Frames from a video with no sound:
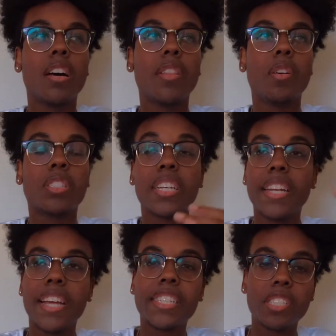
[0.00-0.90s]
those
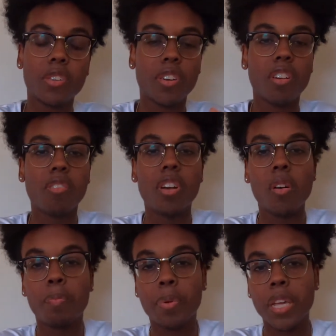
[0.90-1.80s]
connections, or you don't
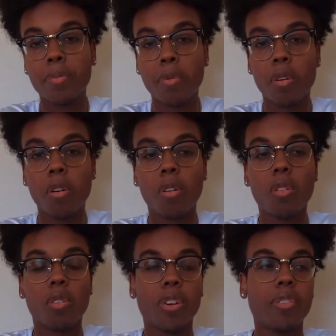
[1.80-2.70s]
know
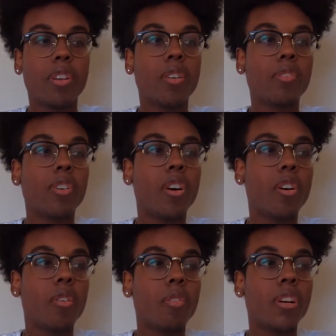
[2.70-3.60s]
people, or you don't
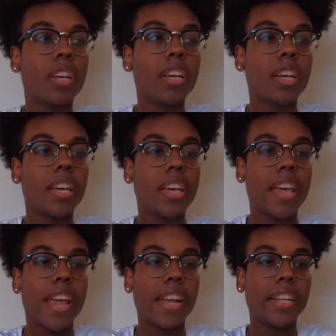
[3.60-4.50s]
know
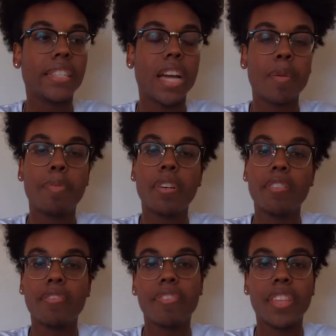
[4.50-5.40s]
any type
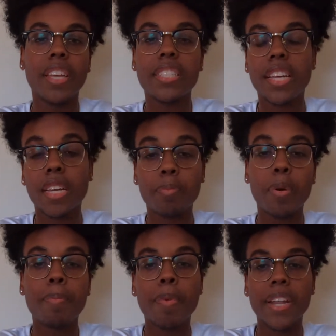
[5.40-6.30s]
of things that can
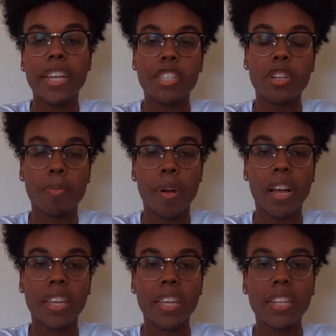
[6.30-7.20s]
put money into your
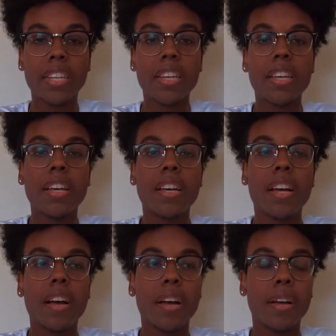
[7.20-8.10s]
pocket,
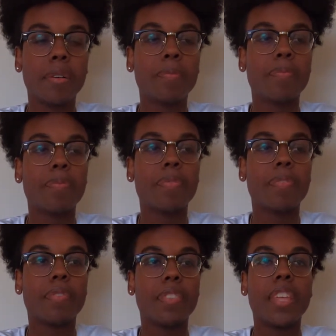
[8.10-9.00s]
um,
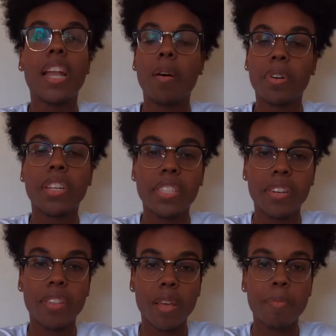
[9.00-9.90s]
then I would
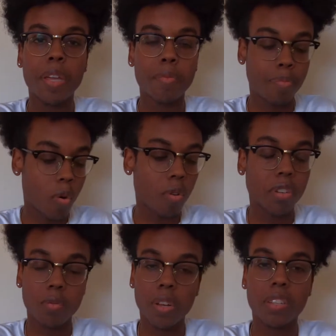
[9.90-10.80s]
consider that being poor
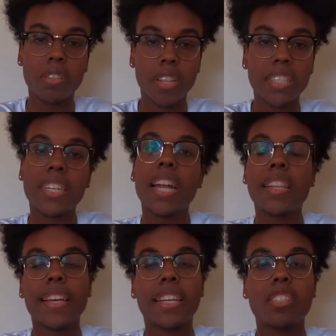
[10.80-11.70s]
as well. So that's kind
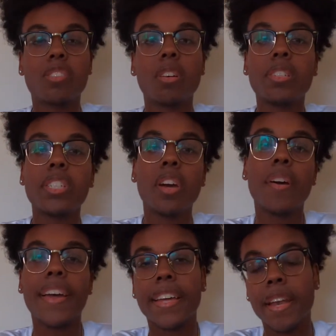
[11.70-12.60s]
of like a
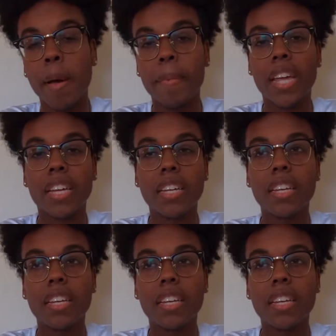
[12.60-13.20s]
socioeconomic